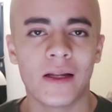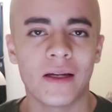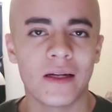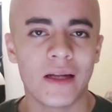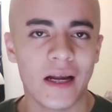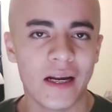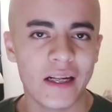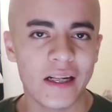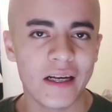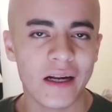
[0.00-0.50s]

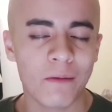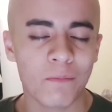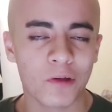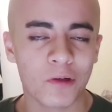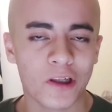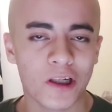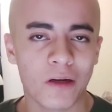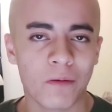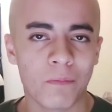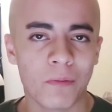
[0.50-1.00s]

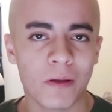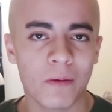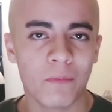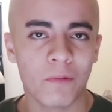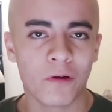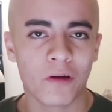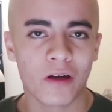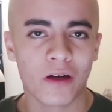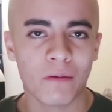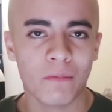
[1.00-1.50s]
99% of
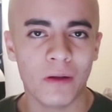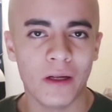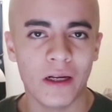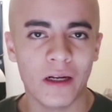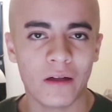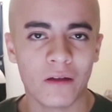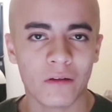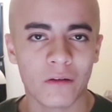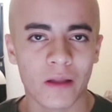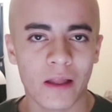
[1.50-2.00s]
people you're going to meet
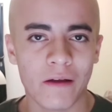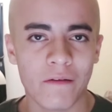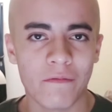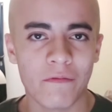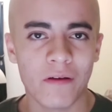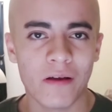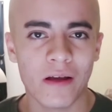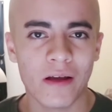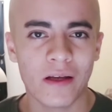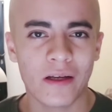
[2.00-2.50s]
in your
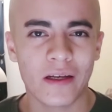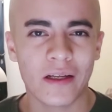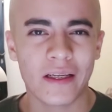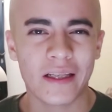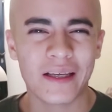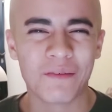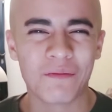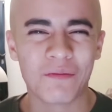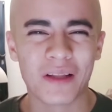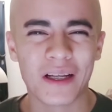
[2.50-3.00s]
life
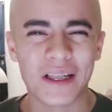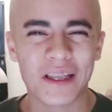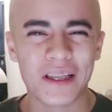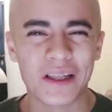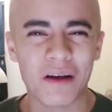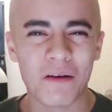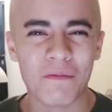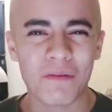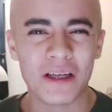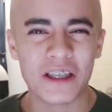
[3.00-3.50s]
could give
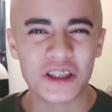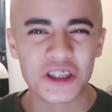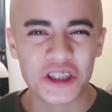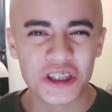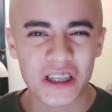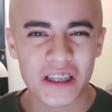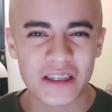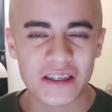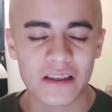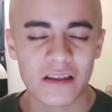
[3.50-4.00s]
less of a
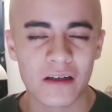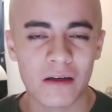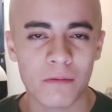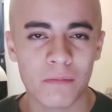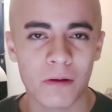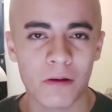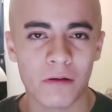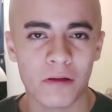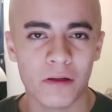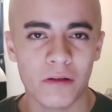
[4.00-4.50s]
shit
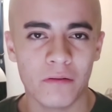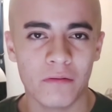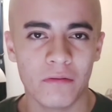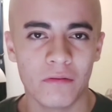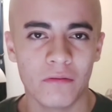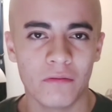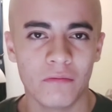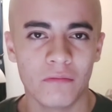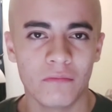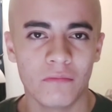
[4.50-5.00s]
about you.
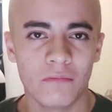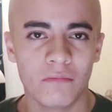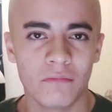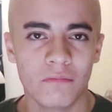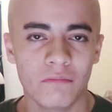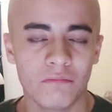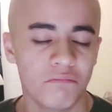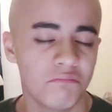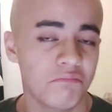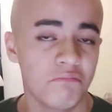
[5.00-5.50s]

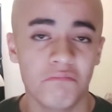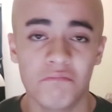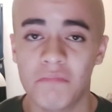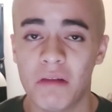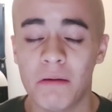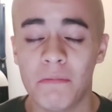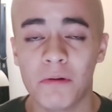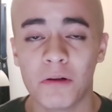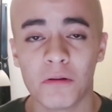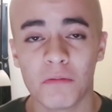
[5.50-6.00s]

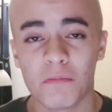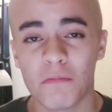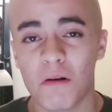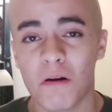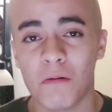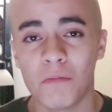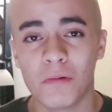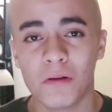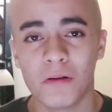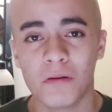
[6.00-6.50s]
Maybe your
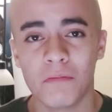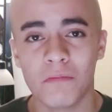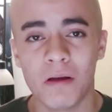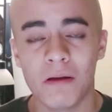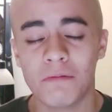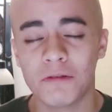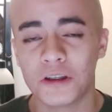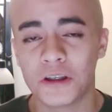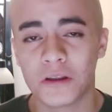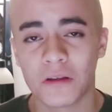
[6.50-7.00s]
mom, you know,
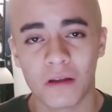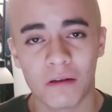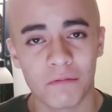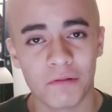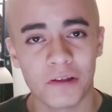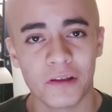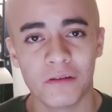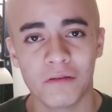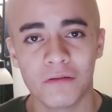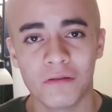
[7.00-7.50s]
maybe she
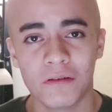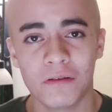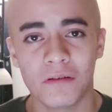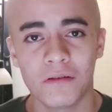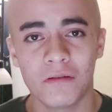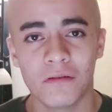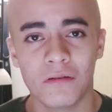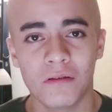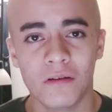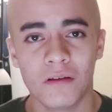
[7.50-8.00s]
loves you, you
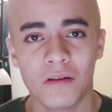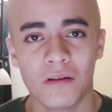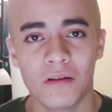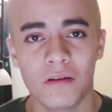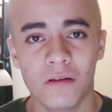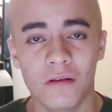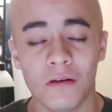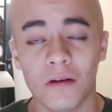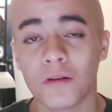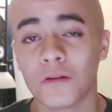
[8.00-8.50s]
know.
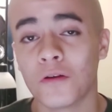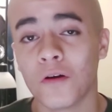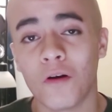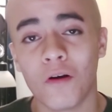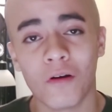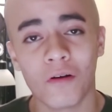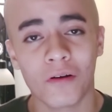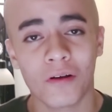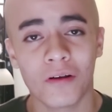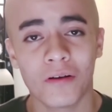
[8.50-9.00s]
A
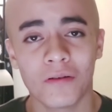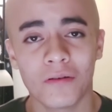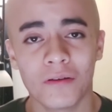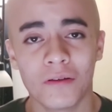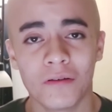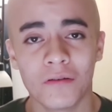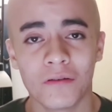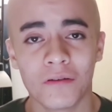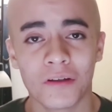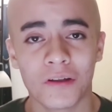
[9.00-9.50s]
dog,
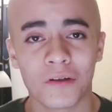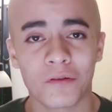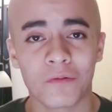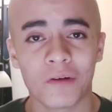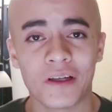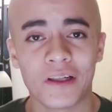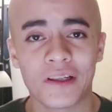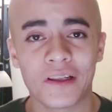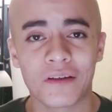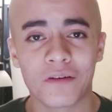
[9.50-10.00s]
you know, there's a
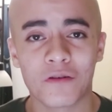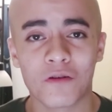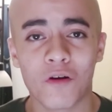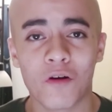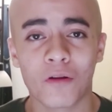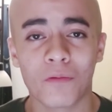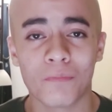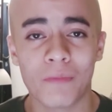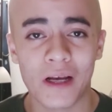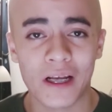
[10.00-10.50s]
reason they're
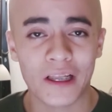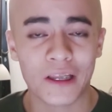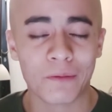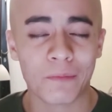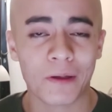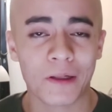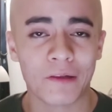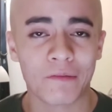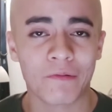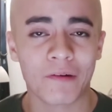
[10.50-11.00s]
called man's
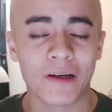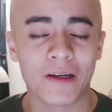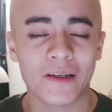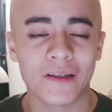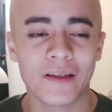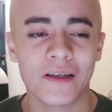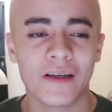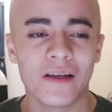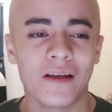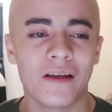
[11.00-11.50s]
best
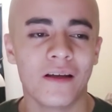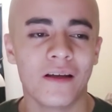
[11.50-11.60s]
friend.